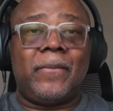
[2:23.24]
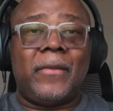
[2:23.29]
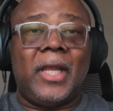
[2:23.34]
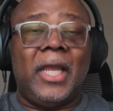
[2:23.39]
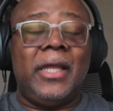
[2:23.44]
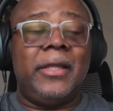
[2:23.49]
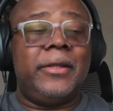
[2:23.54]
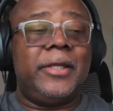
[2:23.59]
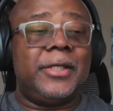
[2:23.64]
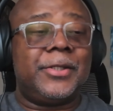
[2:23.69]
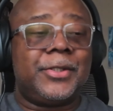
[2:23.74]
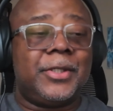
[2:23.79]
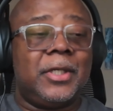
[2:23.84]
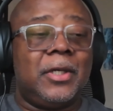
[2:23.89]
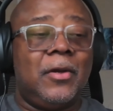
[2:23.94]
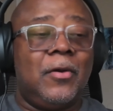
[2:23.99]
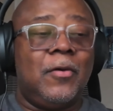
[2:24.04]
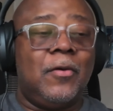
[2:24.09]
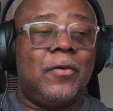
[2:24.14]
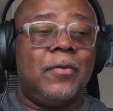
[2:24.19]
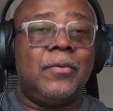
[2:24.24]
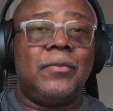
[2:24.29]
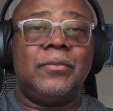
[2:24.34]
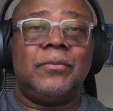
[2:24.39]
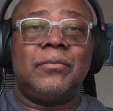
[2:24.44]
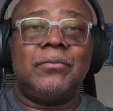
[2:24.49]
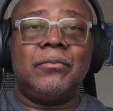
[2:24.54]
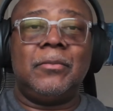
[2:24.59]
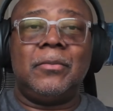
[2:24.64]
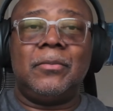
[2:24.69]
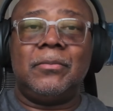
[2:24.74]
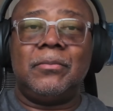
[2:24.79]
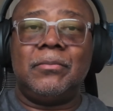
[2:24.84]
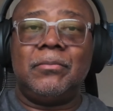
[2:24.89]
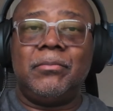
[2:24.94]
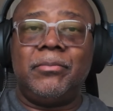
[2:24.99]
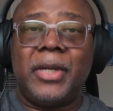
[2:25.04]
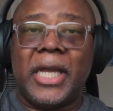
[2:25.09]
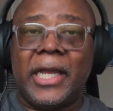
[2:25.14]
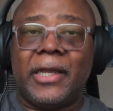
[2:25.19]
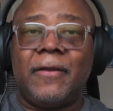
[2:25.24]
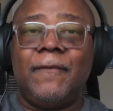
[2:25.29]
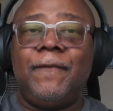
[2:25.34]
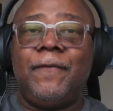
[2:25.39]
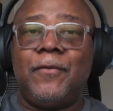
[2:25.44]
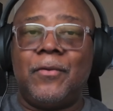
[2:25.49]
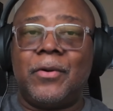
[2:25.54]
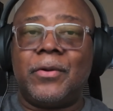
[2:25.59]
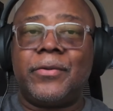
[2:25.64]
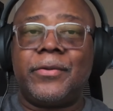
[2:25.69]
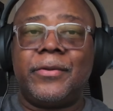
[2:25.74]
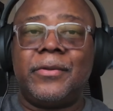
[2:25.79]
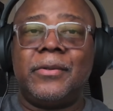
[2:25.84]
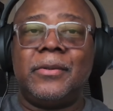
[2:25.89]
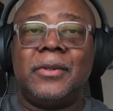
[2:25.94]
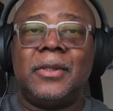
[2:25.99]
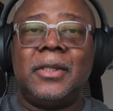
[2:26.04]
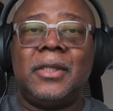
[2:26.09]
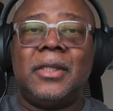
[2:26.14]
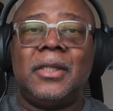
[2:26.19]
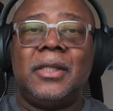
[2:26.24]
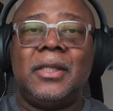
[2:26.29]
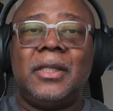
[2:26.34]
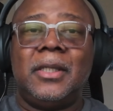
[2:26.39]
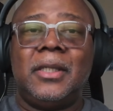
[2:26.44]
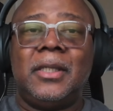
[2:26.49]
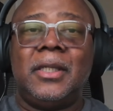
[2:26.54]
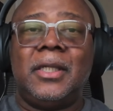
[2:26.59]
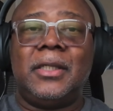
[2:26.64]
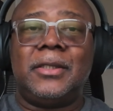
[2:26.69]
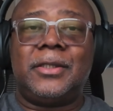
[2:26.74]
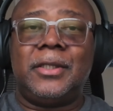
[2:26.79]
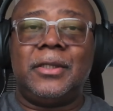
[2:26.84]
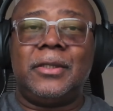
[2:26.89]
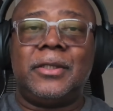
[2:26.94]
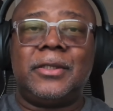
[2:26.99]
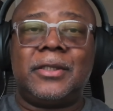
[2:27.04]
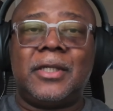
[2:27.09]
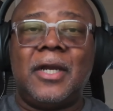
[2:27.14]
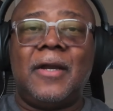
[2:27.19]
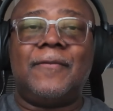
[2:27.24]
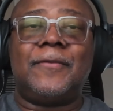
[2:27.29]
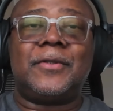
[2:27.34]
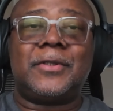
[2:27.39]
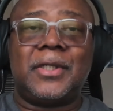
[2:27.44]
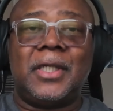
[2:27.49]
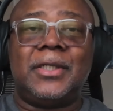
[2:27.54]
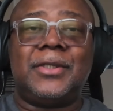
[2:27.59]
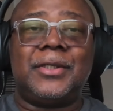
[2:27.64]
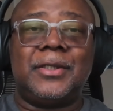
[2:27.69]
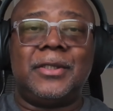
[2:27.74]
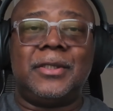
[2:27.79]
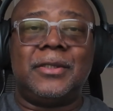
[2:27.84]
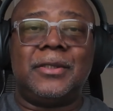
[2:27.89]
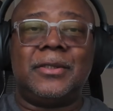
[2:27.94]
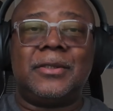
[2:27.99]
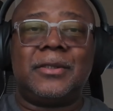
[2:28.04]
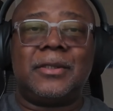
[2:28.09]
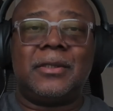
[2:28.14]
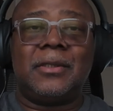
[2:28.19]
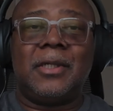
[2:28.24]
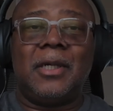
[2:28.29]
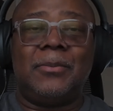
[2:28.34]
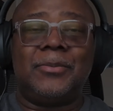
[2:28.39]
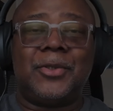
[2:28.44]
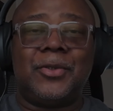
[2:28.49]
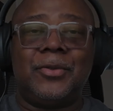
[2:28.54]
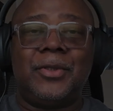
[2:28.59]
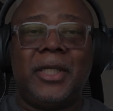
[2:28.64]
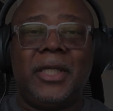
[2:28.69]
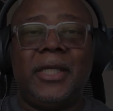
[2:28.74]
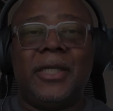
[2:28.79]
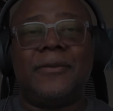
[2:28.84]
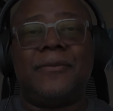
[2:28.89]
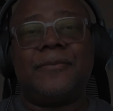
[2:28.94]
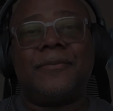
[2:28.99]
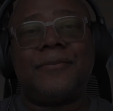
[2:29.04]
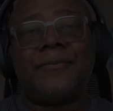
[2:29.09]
And this should go back and forth until this conversation is come to an end.